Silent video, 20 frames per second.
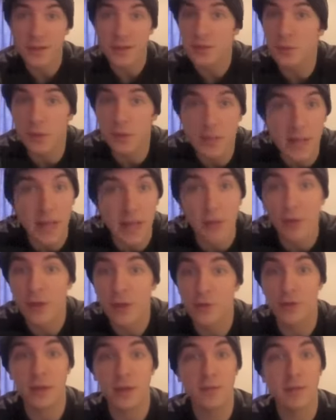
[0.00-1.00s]
to accelerate
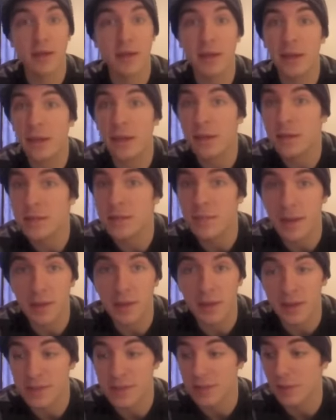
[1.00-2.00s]
drink making, to make
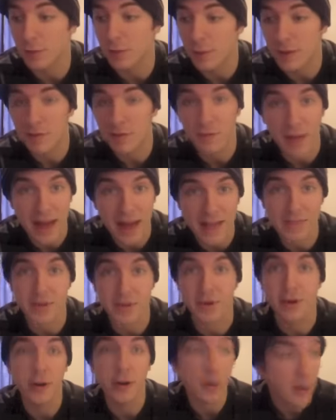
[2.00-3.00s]
things a little bit
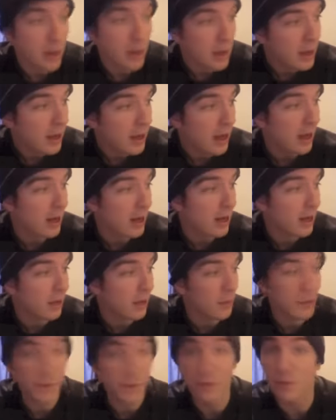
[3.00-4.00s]
faster,
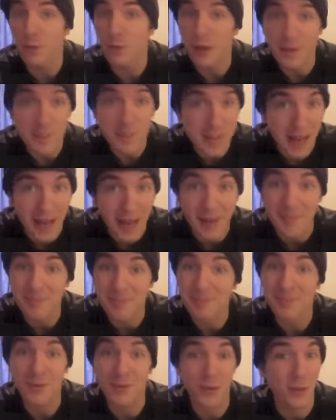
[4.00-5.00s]
which will free up
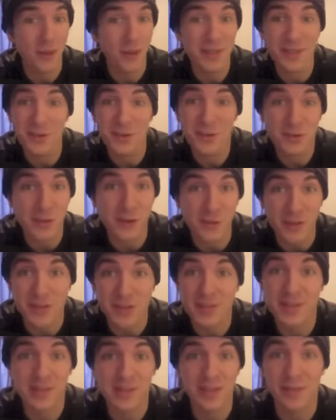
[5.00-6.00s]
time for the rest of your
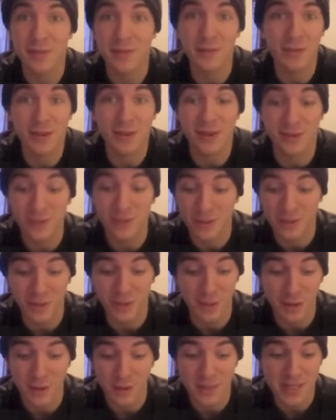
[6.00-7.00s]
service. If
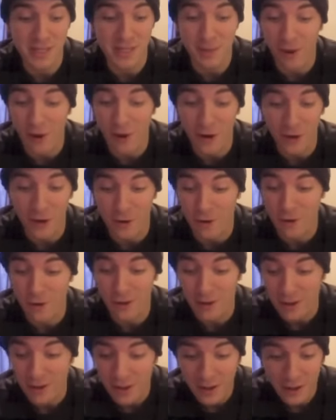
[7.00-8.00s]
you're in a busy bar,
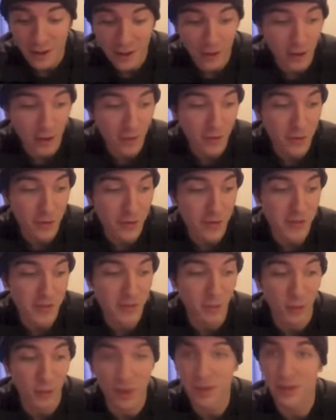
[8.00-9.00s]
or if you just
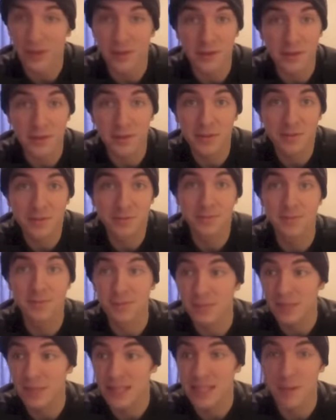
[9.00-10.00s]
want to
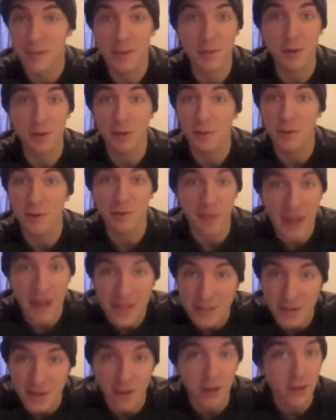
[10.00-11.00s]
get to people a little bit
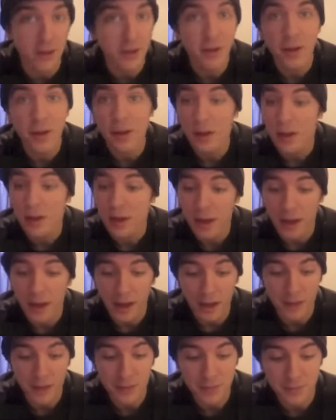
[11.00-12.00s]
faster.
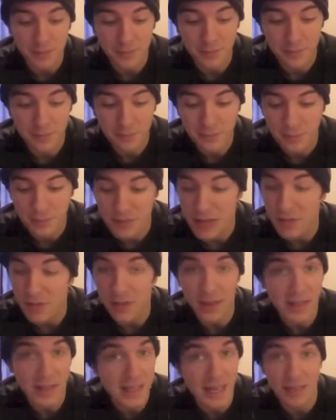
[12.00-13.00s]

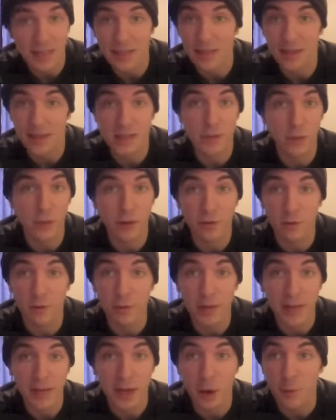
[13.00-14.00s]
Definitely a technique that's worked for
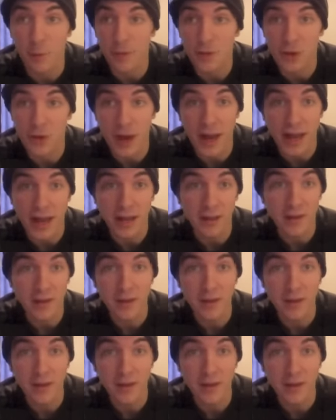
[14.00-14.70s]
me. I hope you try it.